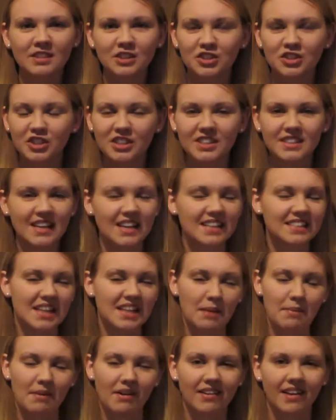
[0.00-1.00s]
Took a test,
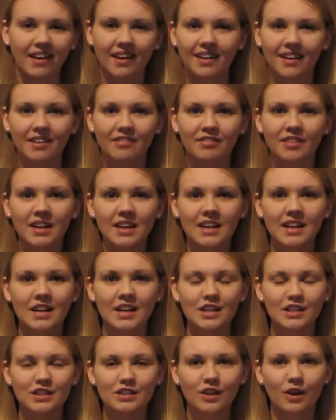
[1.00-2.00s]
came out negative.
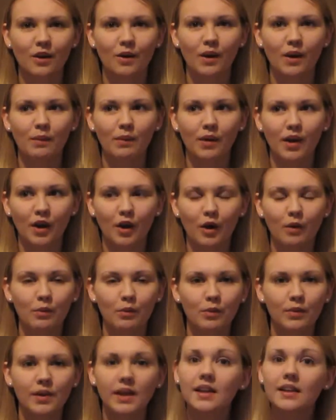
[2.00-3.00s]
So I went home a
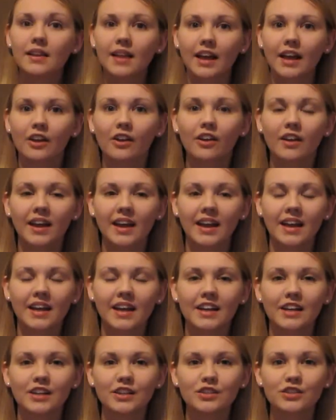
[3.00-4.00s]
week later
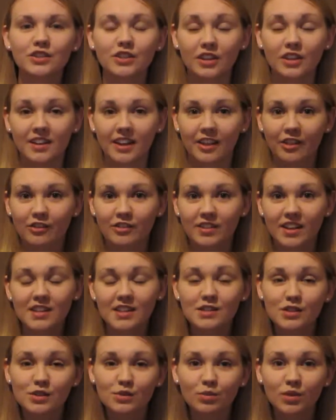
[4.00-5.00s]
and took another
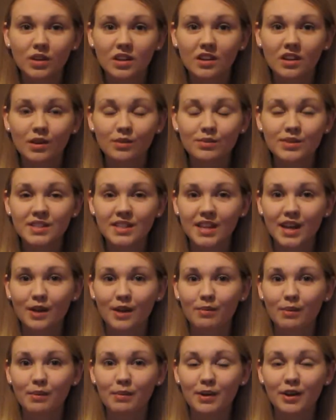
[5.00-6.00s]
test when I was late
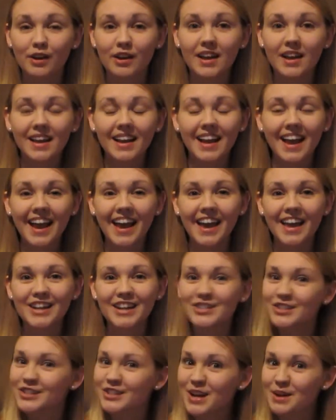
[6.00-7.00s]
on my period and
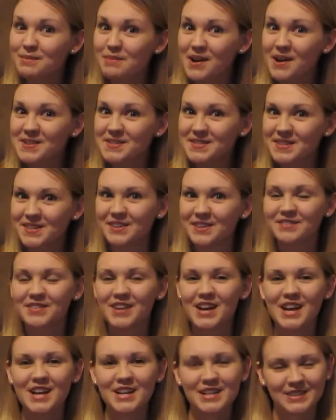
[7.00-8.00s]
it turned out positive.
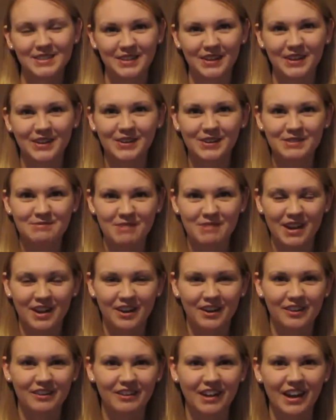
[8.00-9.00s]
So I called my
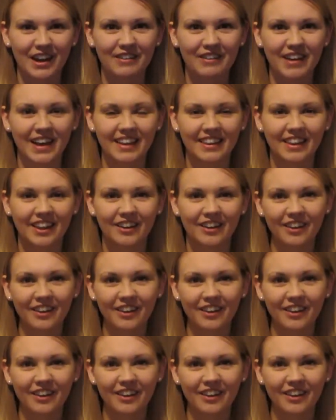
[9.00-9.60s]
aunt right away and let her